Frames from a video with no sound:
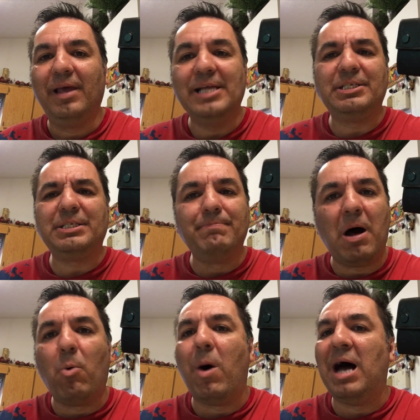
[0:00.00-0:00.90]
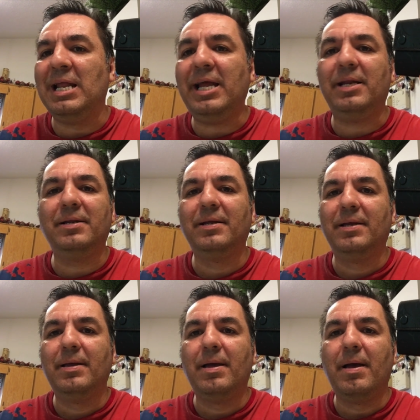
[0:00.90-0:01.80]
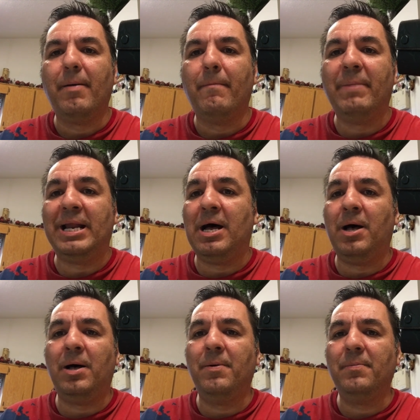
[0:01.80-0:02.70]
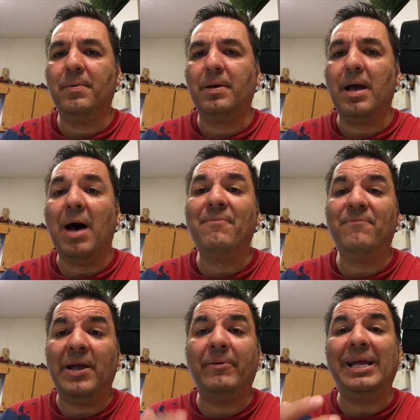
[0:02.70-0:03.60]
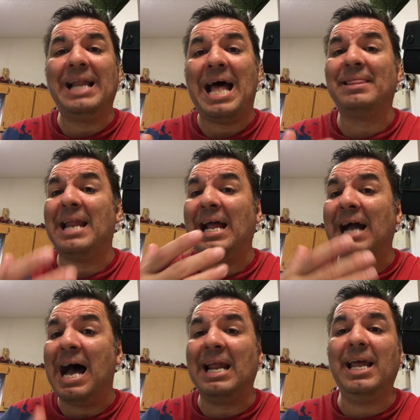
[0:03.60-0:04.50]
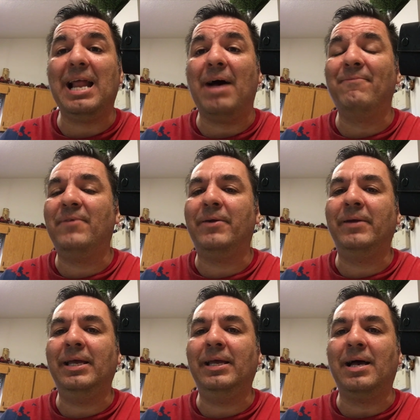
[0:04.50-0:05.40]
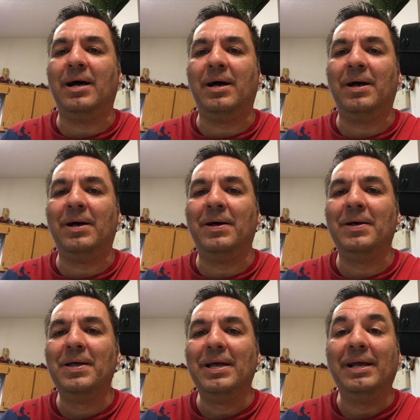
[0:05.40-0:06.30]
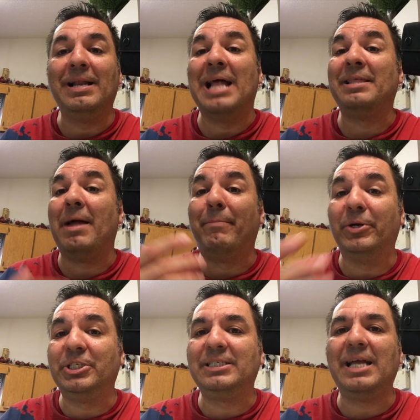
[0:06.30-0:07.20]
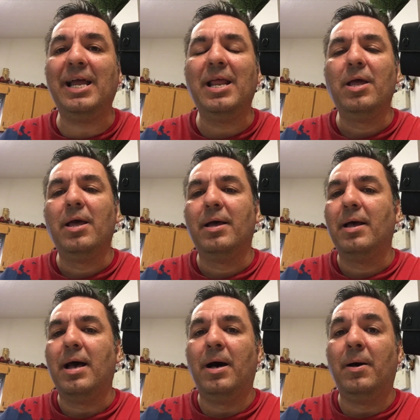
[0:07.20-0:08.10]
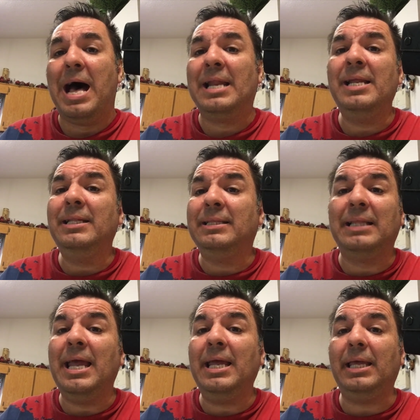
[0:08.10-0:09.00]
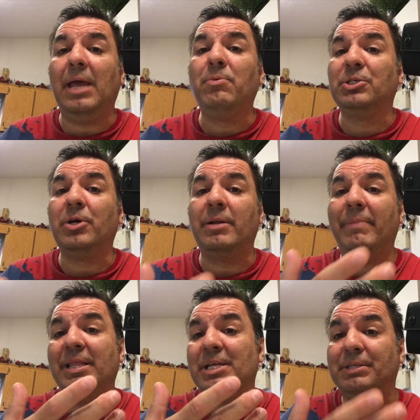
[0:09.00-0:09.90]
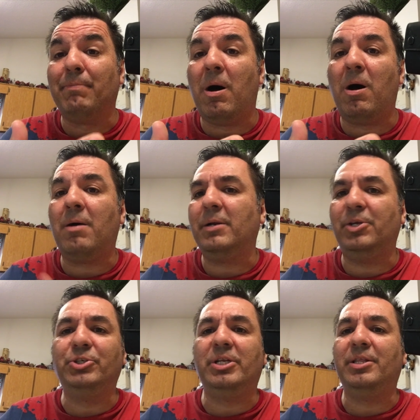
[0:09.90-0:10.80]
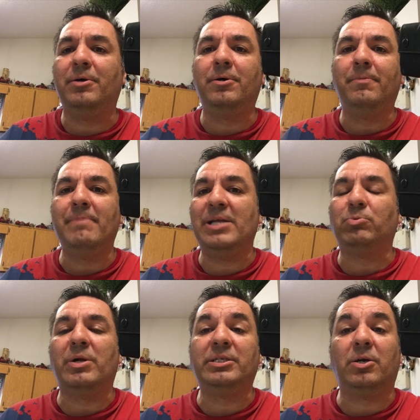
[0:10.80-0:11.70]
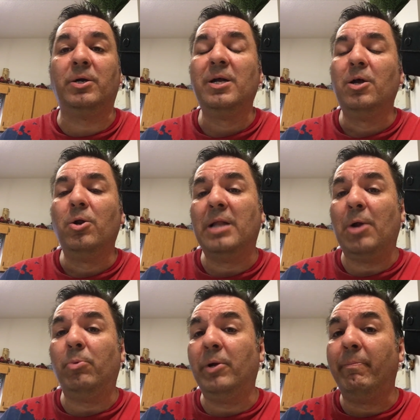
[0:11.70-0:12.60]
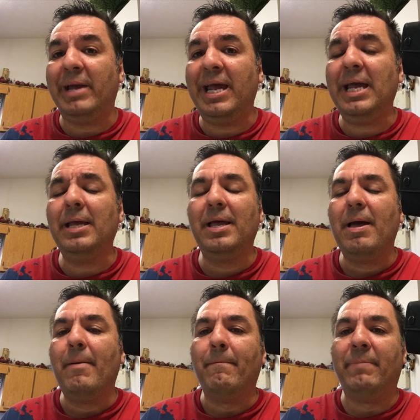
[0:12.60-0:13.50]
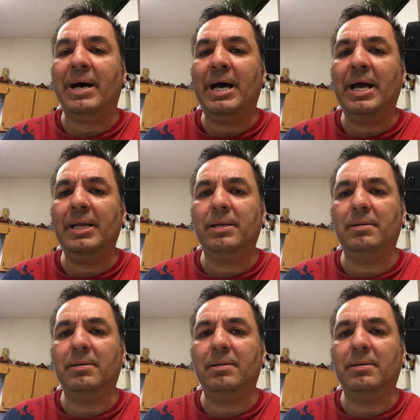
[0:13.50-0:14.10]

It's a small wallet, but uh, I'm very glad that I got it. I'm very uh, glad that I purchased it. Uh, I didn't think it was going to be this small. Usually the men's wallets are like real big, but